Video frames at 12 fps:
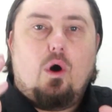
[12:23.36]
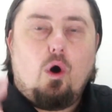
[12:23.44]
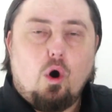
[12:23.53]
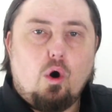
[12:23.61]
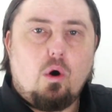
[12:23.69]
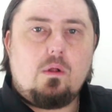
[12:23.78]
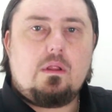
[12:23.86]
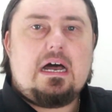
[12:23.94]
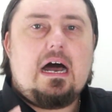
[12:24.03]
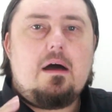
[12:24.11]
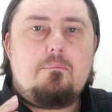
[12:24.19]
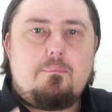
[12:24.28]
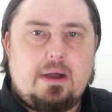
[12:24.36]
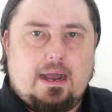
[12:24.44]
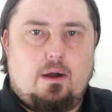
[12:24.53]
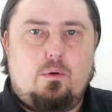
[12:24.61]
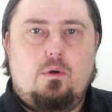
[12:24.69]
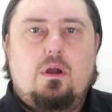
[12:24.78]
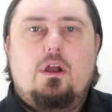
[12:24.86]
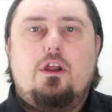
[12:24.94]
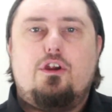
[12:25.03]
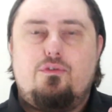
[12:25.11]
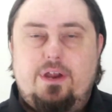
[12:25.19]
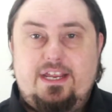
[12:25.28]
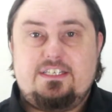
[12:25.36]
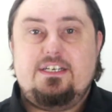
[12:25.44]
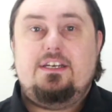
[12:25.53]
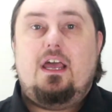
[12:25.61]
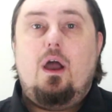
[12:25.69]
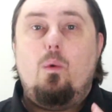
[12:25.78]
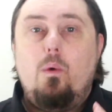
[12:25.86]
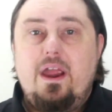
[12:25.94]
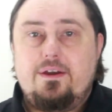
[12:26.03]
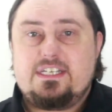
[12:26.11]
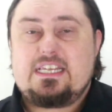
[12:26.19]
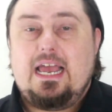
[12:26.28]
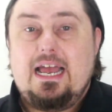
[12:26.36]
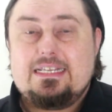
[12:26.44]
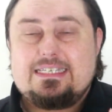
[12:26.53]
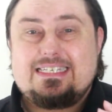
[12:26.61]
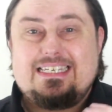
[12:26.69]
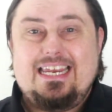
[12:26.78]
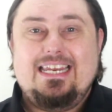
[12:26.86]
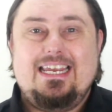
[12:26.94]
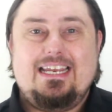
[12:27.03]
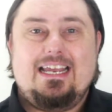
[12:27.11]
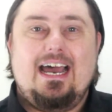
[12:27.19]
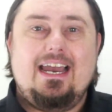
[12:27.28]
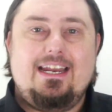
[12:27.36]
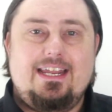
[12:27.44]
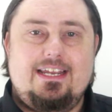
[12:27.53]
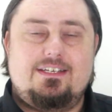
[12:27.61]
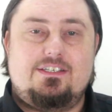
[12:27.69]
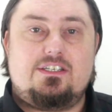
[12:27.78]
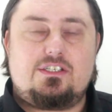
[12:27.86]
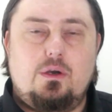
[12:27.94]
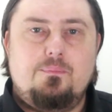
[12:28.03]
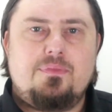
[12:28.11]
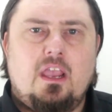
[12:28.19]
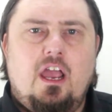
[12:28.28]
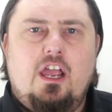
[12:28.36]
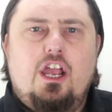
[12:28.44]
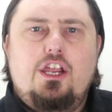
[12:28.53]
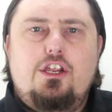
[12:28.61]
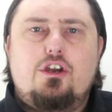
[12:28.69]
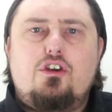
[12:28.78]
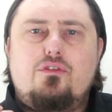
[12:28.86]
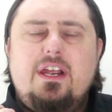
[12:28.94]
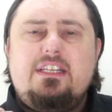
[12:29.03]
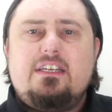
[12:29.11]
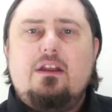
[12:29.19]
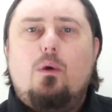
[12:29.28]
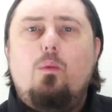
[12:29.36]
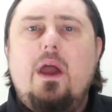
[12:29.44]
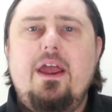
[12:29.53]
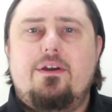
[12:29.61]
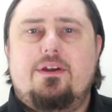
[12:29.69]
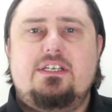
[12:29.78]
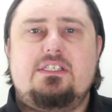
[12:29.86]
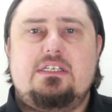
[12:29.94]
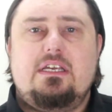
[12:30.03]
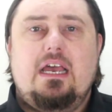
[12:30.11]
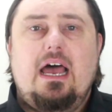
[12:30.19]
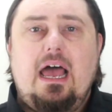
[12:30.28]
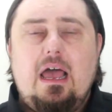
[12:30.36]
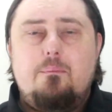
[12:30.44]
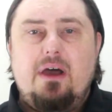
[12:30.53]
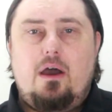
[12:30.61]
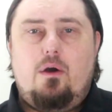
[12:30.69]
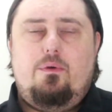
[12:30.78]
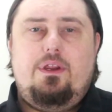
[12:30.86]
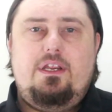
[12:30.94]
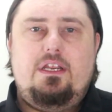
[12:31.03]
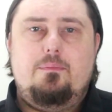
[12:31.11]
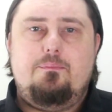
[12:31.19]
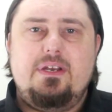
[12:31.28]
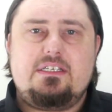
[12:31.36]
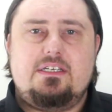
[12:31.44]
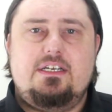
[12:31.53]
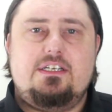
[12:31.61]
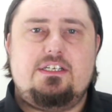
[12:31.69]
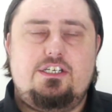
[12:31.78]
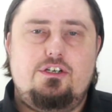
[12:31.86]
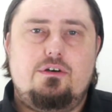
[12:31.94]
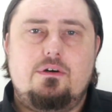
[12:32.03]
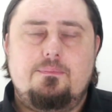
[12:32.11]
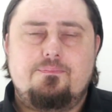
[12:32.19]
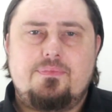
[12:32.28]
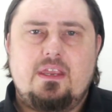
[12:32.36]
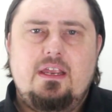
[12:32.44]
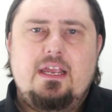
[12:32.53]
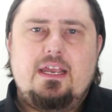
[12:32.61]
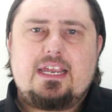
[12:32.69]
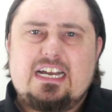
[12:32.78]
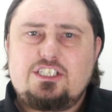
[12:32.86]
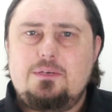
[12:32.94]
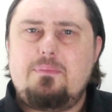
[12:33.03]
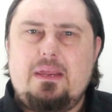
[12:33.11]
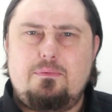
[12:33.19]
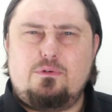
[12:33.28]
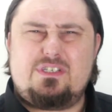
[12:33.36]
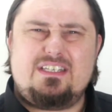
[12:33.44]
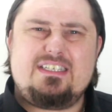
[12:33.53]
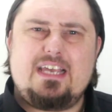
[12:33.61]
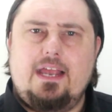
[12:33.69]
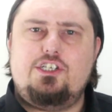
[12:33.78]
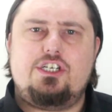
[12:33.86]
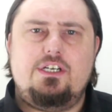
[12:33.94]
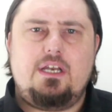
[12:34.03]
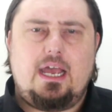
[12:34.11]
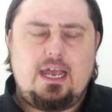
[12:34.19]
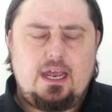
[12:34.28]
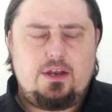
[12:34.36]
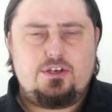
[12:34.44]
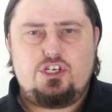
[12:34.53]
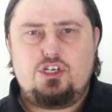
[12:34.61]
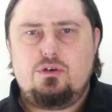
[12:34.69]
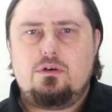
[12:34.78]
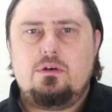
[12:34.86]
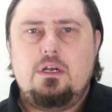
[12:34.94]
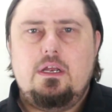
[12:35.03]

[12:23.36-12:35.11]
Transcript: all about creating awareness and seeding ideas. So you're creating awareness about your business. You're catching people's attention and you're